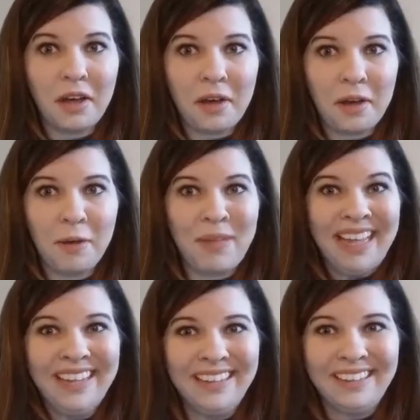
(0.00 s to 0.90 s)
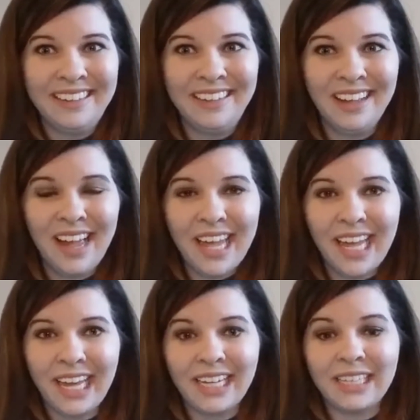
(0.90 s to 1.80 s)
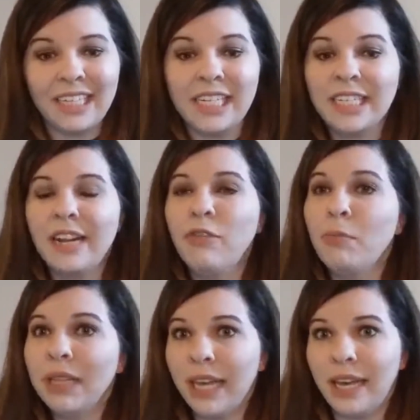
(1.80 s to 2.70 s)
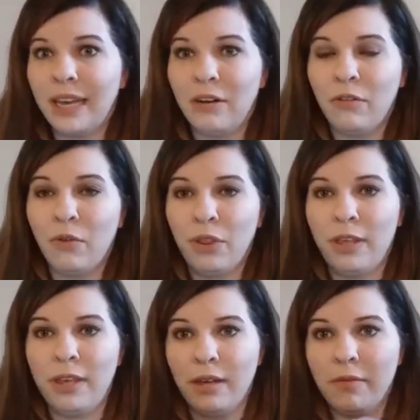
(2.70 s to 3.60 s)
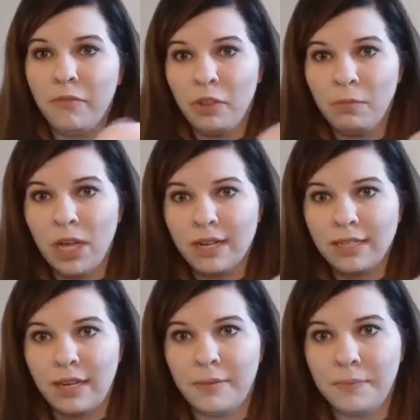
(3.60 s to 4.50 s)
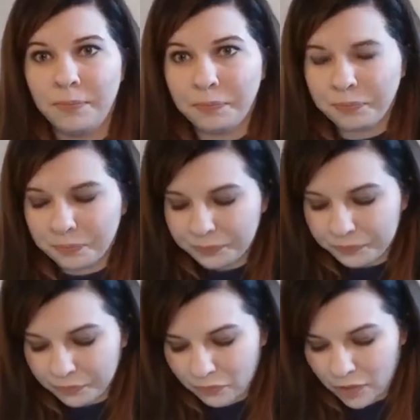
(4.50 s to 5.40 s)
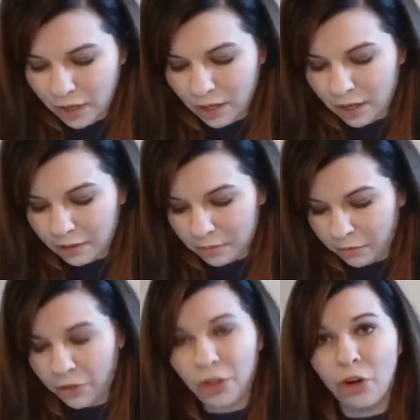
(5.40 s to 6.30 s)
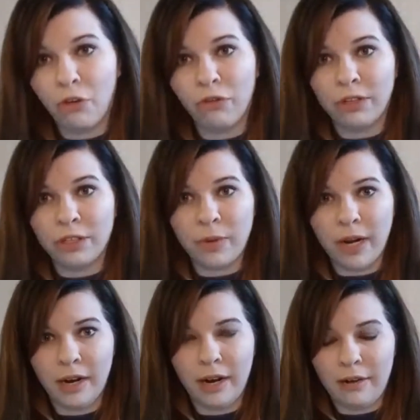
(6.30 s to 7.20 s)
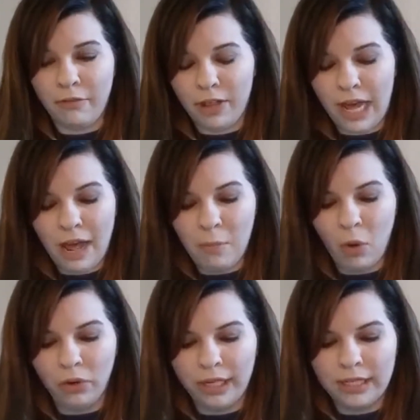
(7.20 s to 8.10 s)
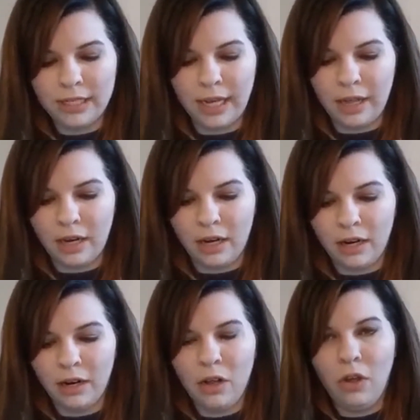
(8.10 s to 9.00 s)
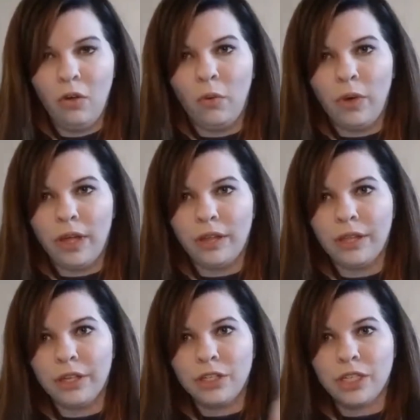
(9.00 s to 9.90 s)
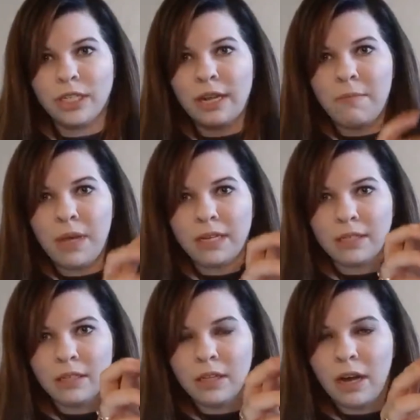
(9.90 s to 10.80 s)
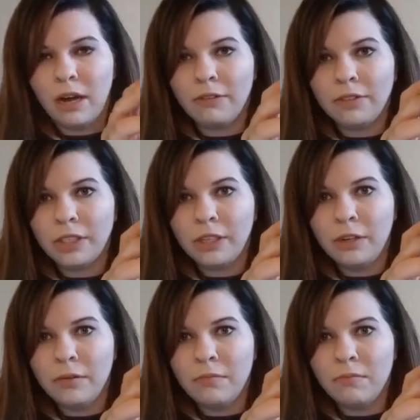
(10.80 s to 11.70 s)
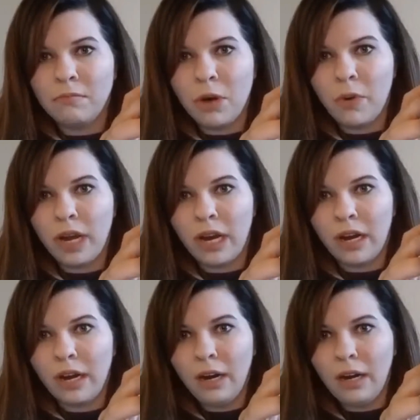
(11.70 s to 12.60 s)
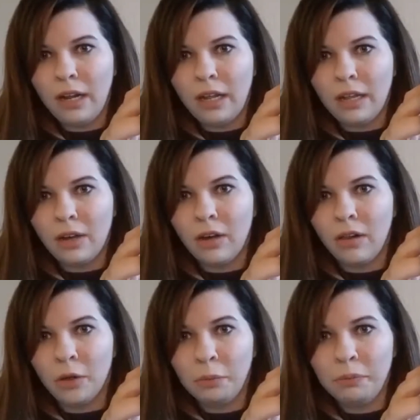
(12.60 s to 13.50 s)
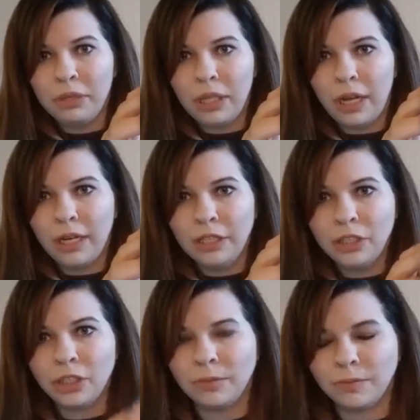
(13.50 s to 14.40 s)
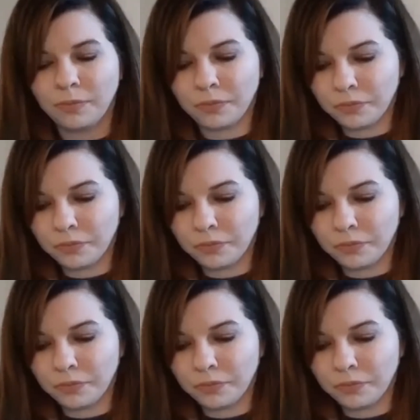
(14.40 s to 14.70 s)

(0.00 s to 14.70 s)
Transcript: Um, and I did have a plan for the for the blossom, um, for the No Frills Sweater, and for that I'm holding it together with just KnitPicks Aloft Mohair in the color Blush.